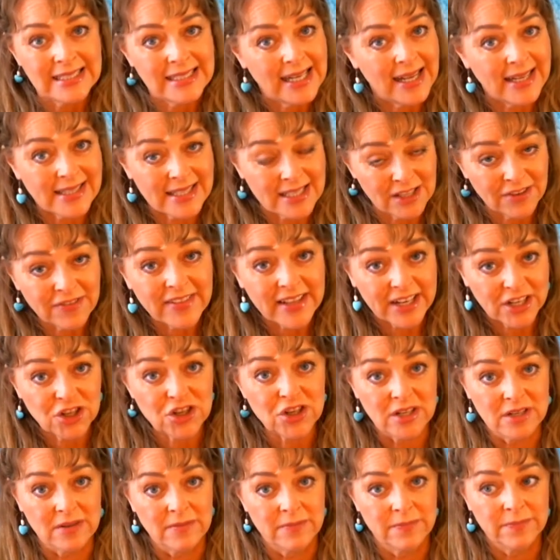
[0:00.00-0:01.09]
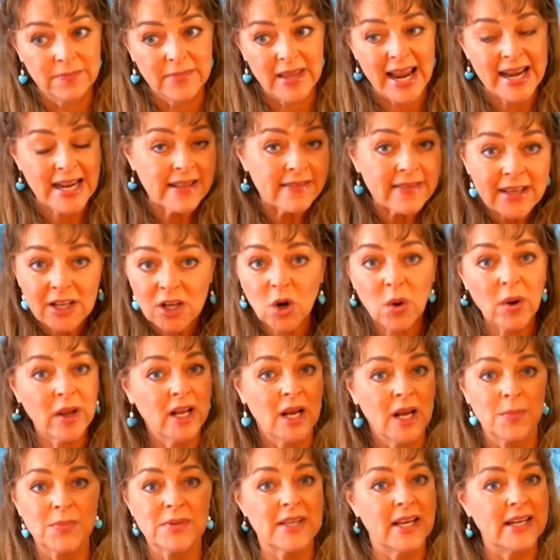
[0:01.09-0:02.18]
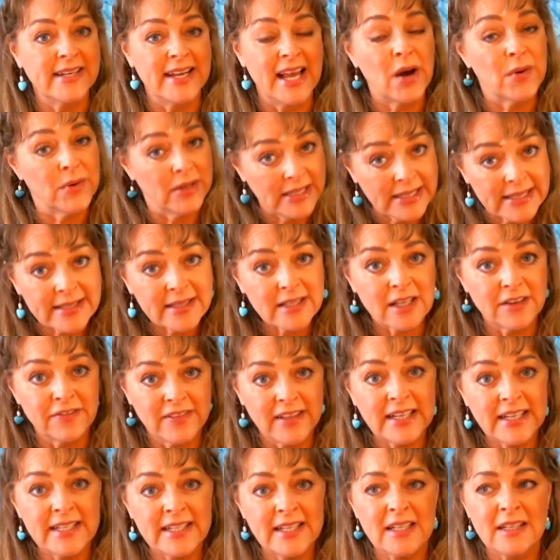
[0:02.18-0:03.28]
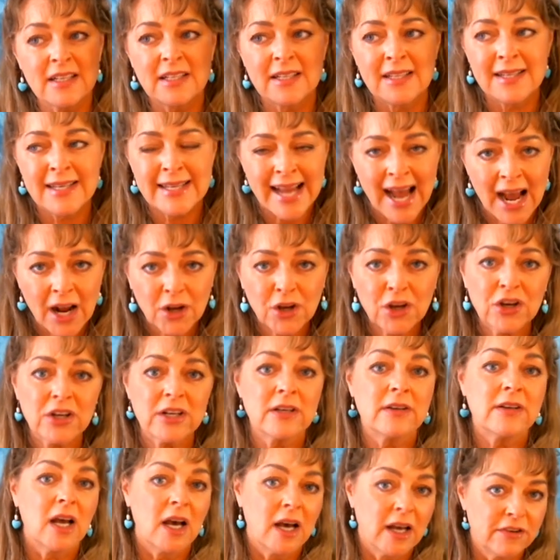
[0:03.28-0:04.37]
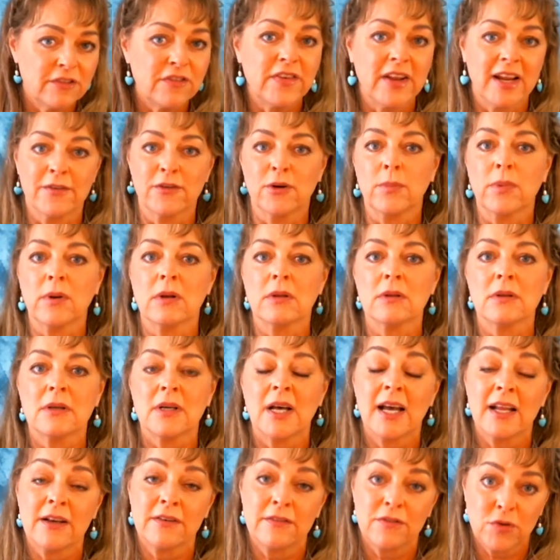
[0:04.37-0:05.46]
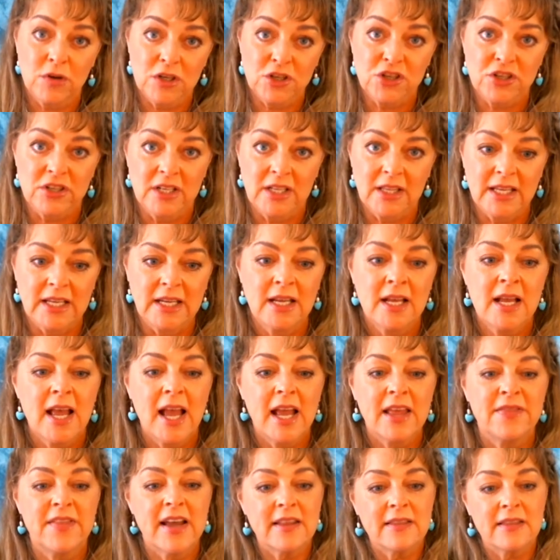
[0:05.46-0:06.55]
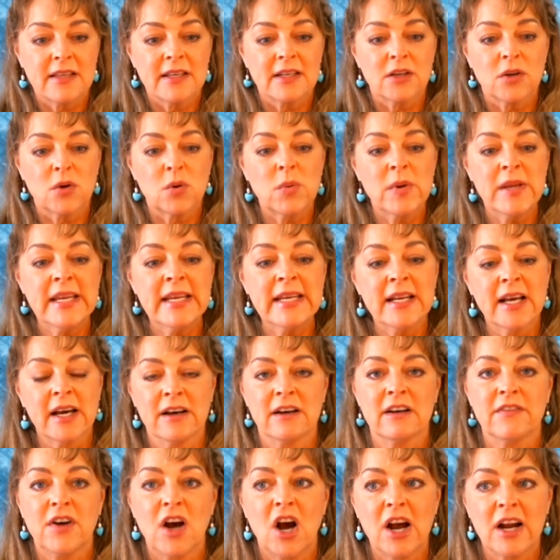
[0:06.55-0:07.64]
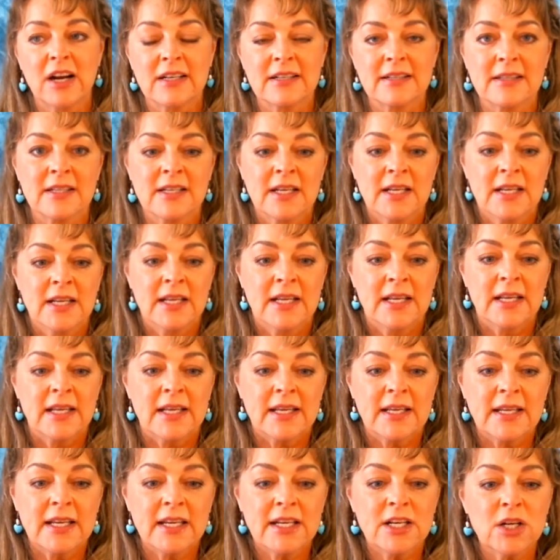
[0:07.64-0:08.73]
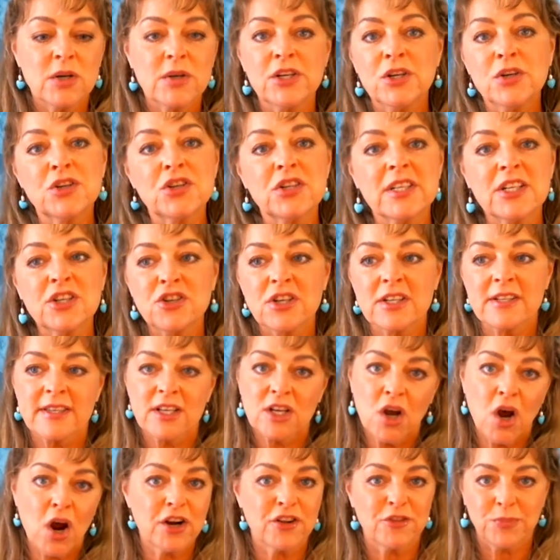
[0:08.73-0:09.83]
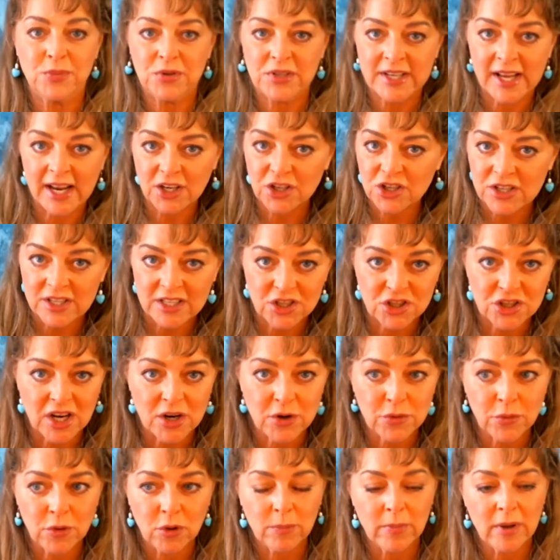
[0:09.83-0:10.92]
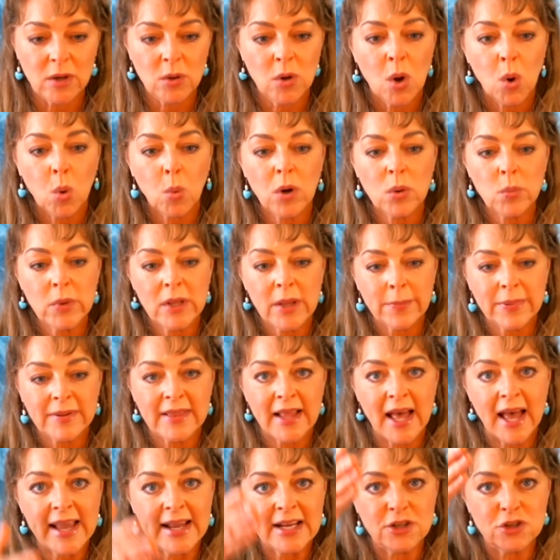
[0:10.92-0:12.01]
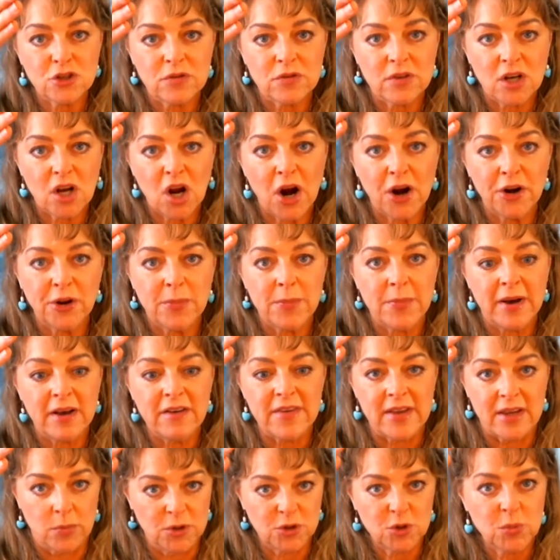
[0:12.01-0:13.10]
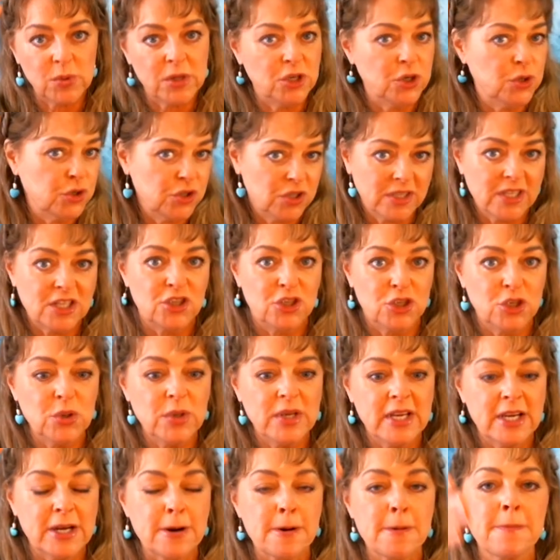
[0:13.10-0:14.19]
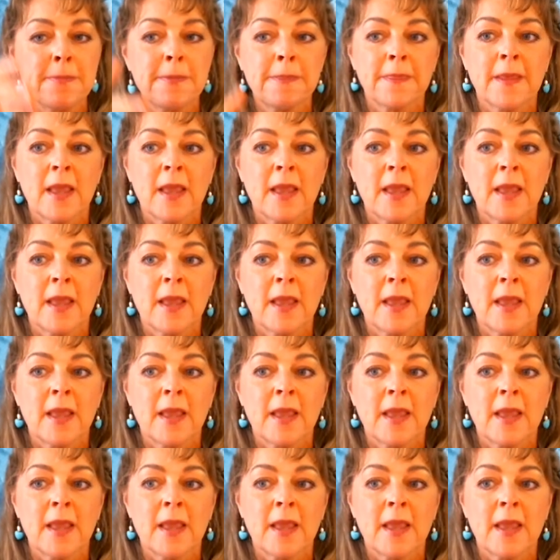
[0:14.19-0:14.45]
That's an affliction. Anything going upside down is afflicted, not good, unfavorable, unfortunately. And then the Queen of Hearts, usually she's the card of protection in general, but when we apply it to the card above it, which we usually do here,